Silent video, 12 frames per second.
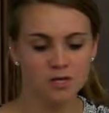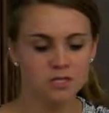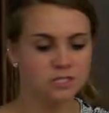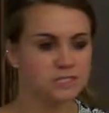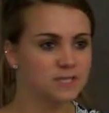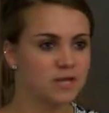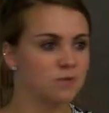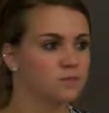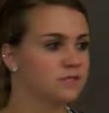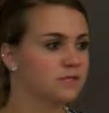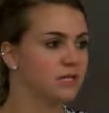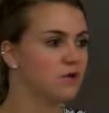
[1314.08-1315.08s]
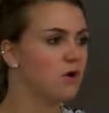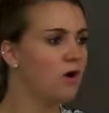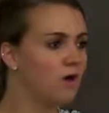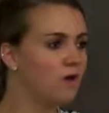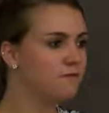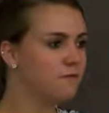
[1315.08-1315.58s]
just like they were
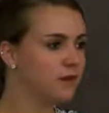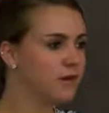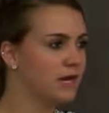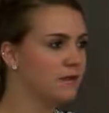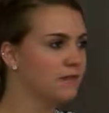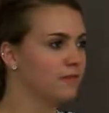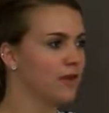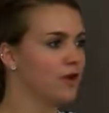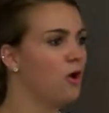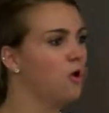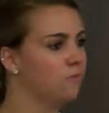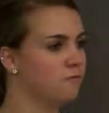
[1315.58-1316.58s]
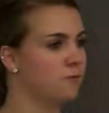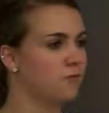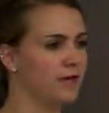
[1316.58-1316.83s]
all very like hopeful.